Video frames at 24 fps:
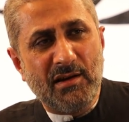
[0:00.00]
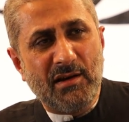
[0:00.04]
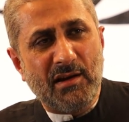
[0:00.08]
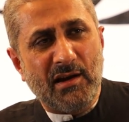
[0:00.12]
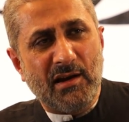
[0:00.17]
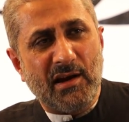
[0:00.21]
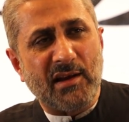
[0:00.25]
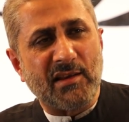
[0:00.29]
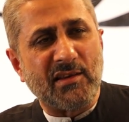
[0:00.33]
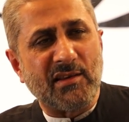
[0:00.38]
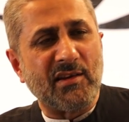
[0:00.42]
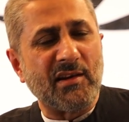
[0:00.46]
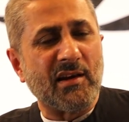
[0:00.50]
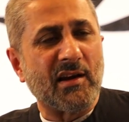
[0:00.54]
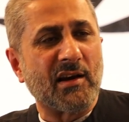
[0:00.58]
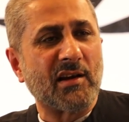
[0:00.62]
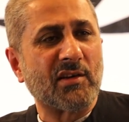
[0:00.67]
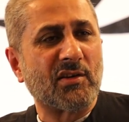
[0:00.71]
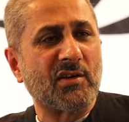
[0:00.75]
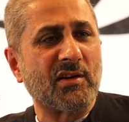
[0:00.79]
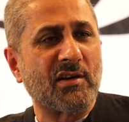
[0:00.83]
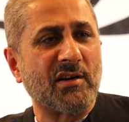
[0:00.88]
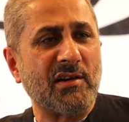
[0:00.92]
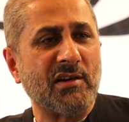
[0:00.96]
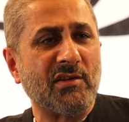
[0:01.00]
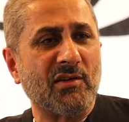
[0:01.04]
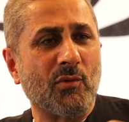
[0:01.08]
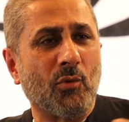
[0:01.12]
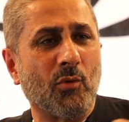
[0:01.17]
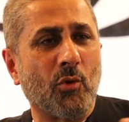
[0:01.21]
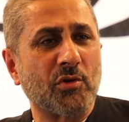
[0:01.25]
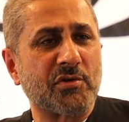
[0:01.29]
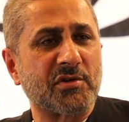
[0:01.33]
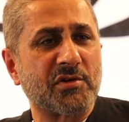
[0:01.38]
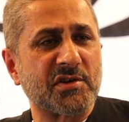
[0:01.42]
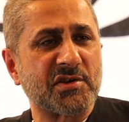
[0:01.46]
and the other in the
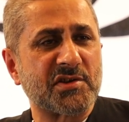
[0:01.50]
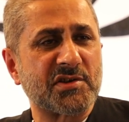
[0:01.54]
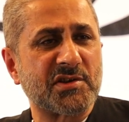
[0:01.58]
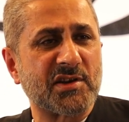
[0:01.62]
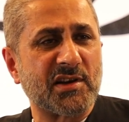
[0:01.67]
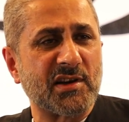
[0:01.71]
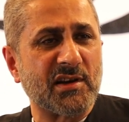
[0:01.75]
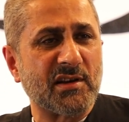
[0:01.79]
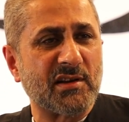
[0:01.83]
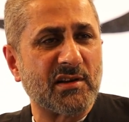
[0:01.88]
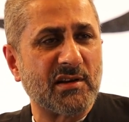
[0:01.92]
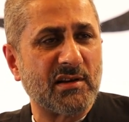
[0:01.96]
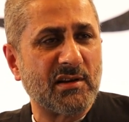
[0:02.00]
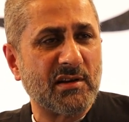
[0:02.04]
water skin.